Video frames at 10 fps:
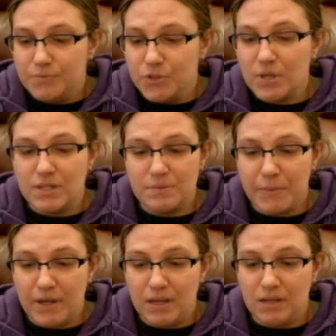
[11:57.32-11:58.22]
So that's
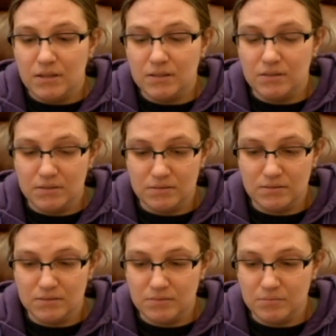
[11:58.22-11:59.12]
my,
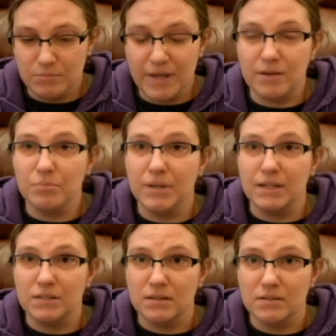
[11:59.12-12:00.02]
my
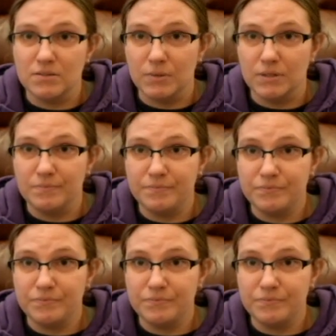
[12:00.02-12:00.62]
complaint on this one.